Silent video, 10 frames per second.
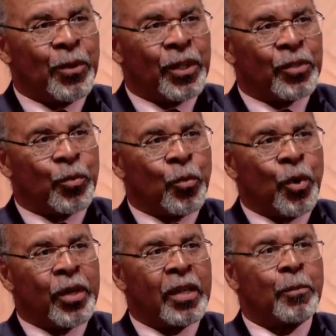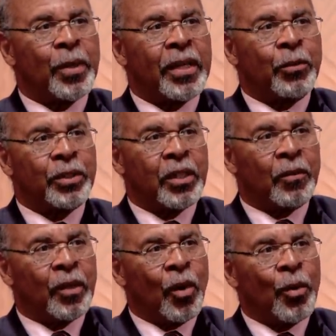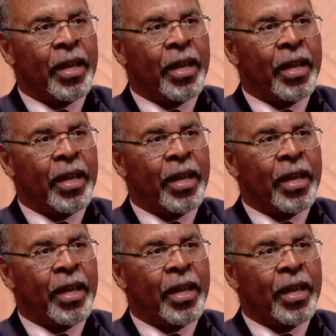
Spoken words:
was working but it was of low